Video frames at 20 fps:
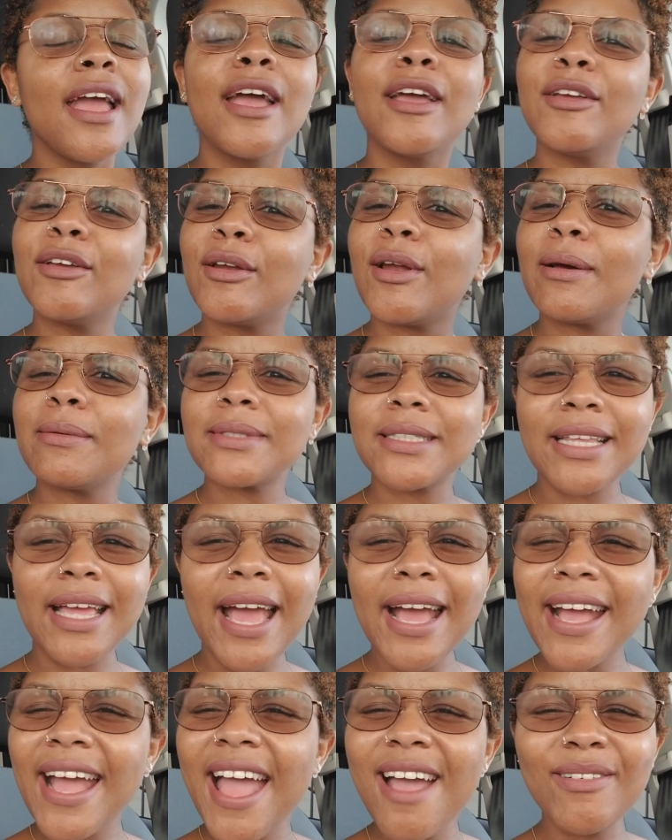You know what I'm saying?
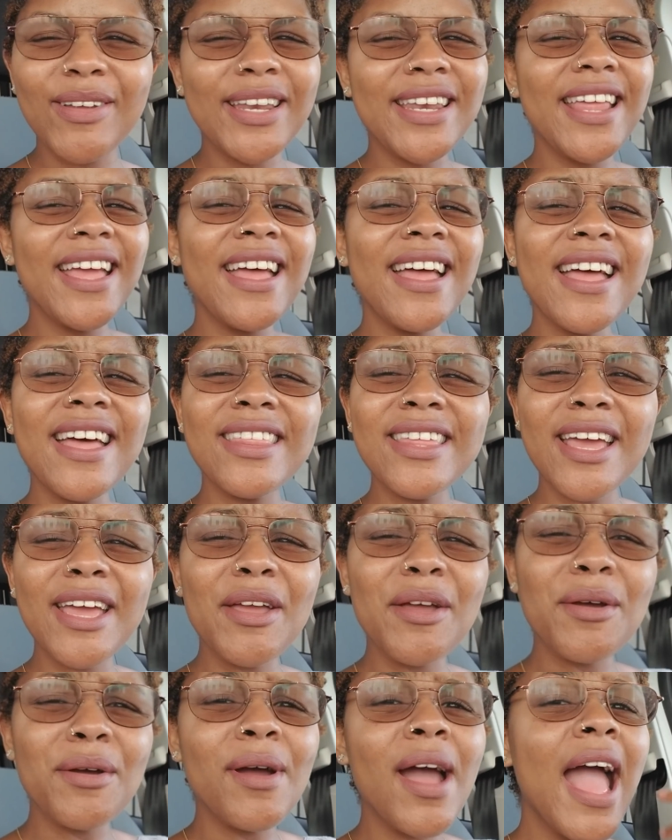I can have another
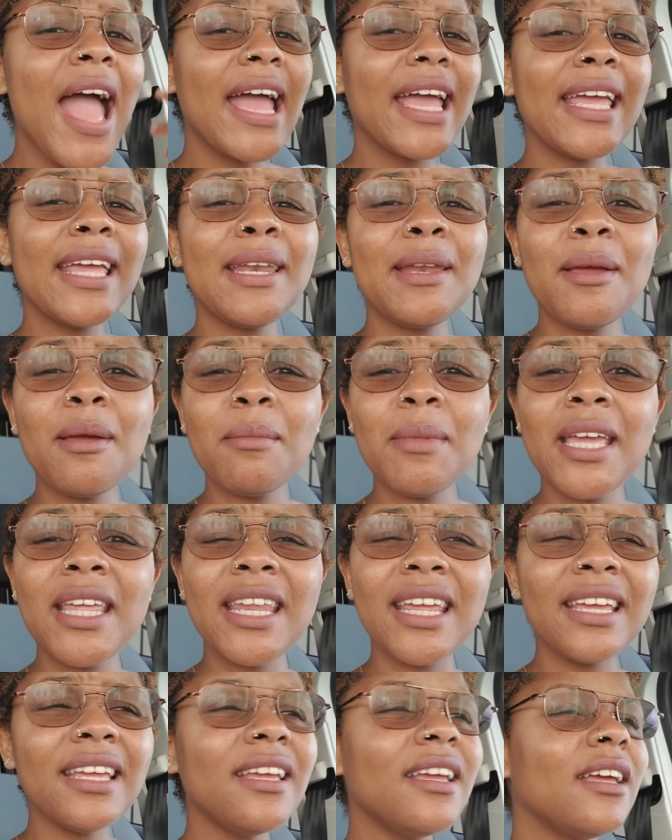you in a
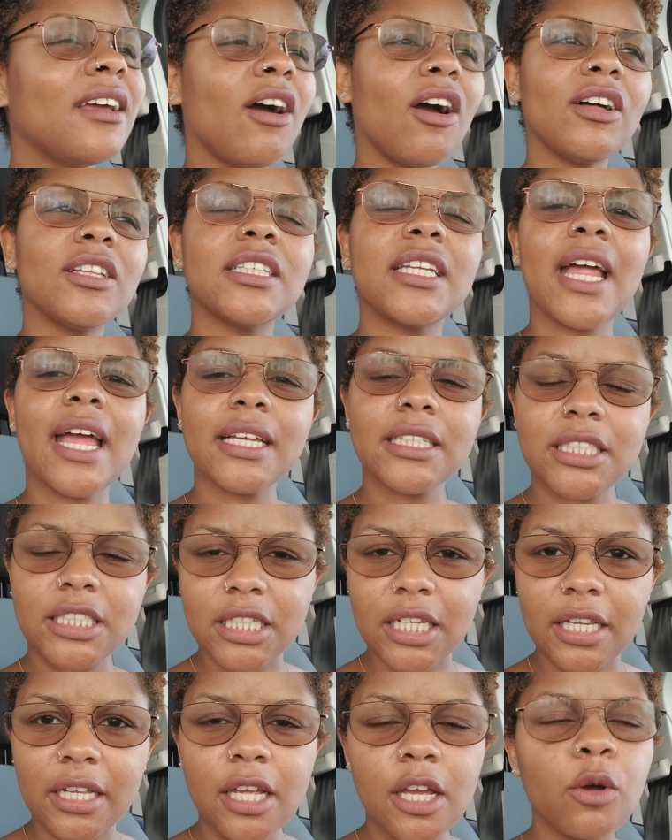minute. All of that
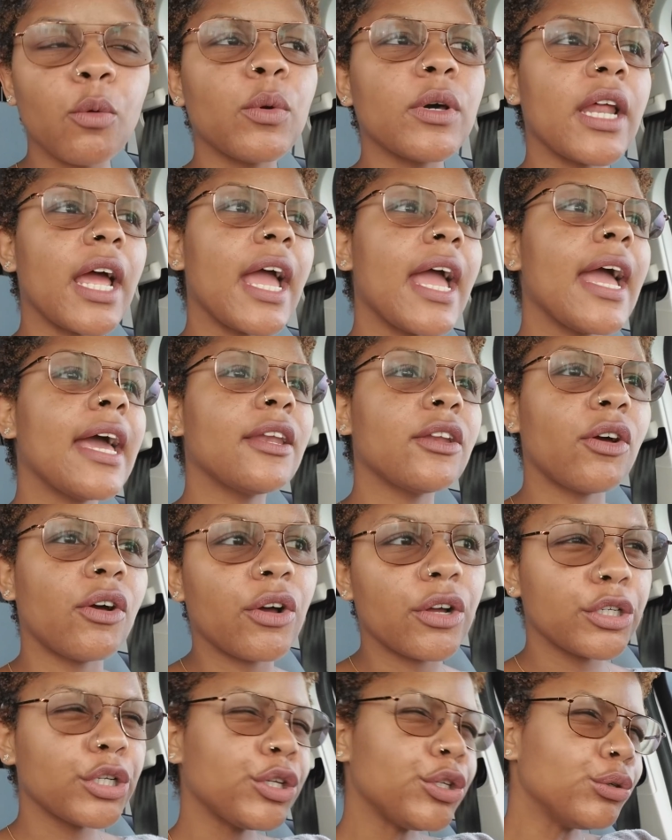shit with a hat
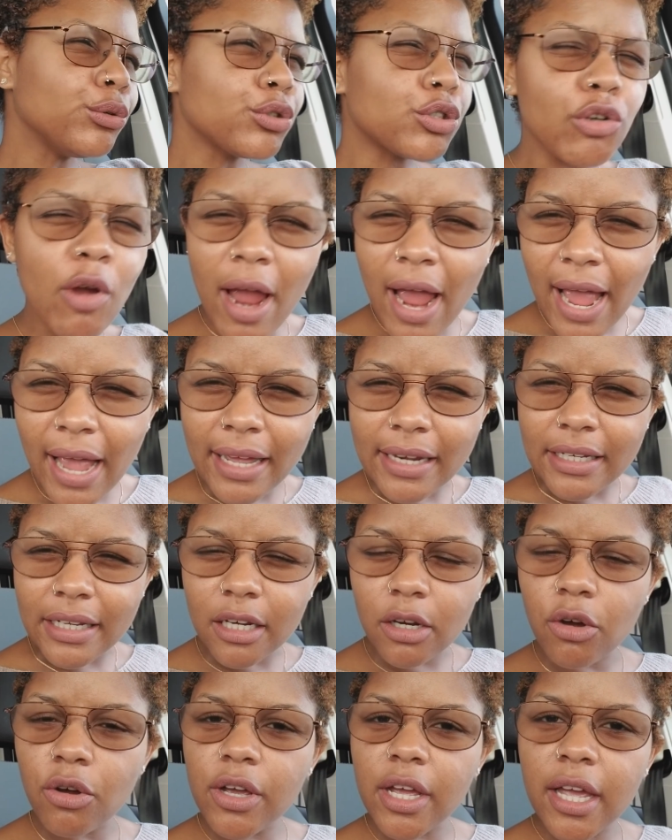on. You tried it,
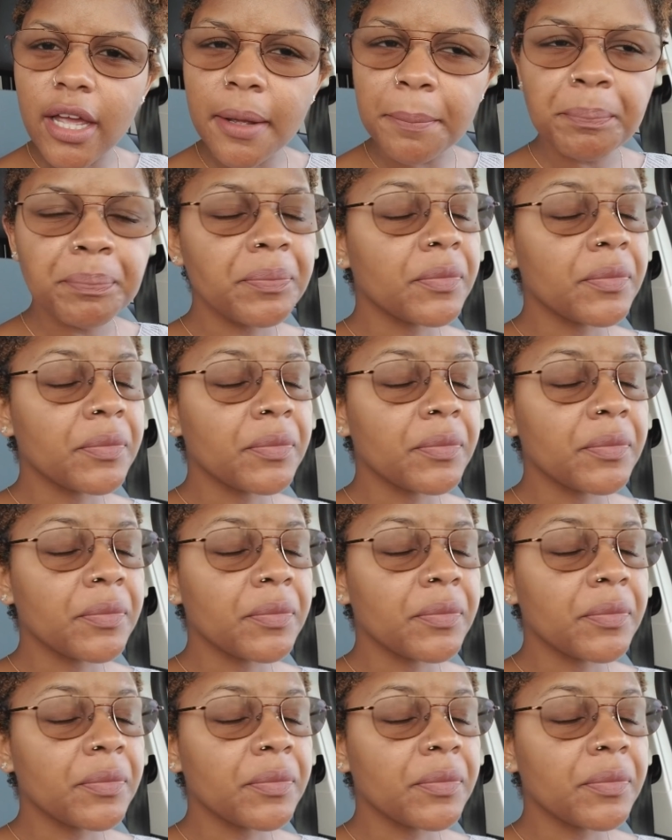okay?